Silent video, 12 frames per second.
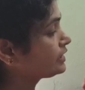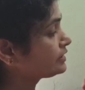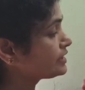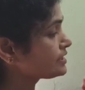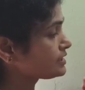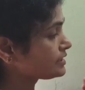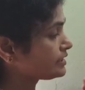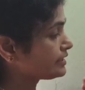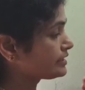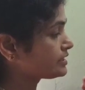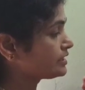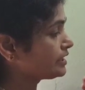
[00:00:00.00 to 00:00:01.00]
This
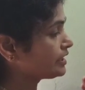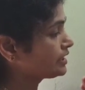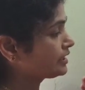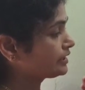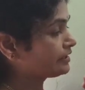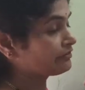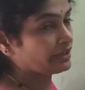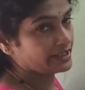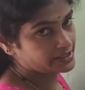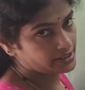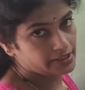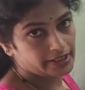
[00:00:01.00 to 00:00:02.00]
is the
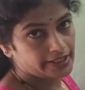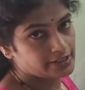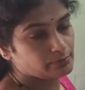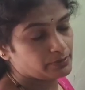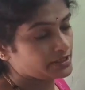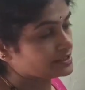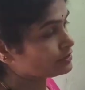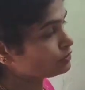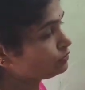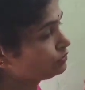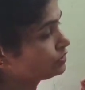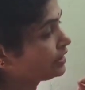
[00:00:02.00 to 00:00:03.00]
divisor, x plus
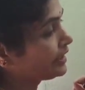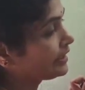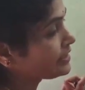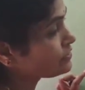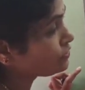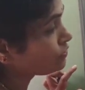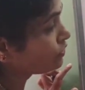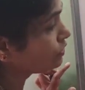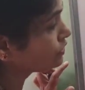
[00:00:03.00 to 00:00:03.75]
2, and as you know,